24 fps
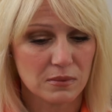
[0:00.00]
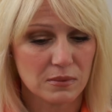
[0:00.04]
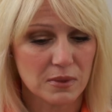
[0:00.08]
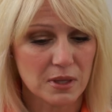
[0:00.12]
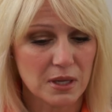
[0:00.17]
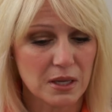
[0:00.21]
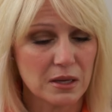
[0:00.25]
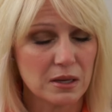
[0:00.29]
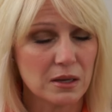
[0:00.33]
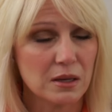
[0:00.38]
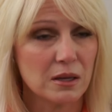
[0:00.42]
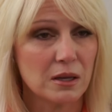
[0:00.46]

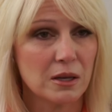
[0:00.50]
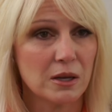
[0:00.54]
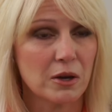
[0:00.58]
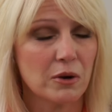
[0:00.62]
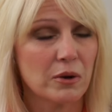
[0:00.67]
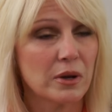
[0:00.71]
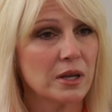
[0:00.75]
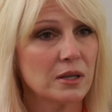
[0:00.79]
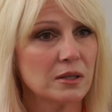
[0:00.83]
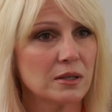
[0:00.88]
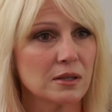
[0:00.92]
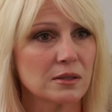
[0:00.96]
that, you know,
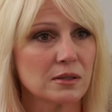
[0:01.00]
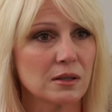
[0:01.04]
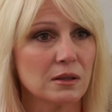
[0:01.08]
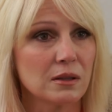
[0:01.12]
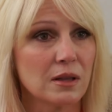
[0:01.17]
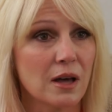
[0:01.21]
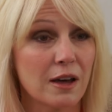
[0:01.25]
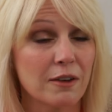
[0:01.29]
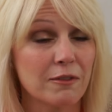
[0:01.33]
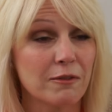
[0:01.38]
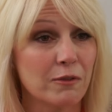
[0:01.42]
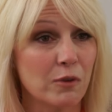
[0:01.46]
he does a
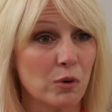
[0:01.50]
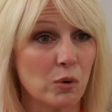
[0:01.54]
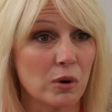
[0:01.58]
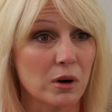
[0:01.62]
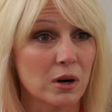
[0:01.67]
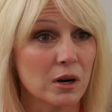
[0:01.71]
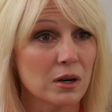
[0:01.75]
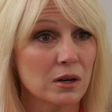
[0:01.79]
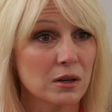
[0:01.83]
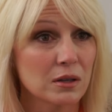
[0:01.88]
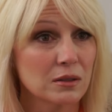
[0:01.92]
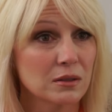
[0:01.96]
lot
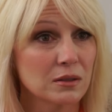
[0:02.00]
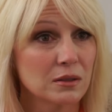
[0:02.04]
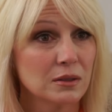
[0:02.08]
for.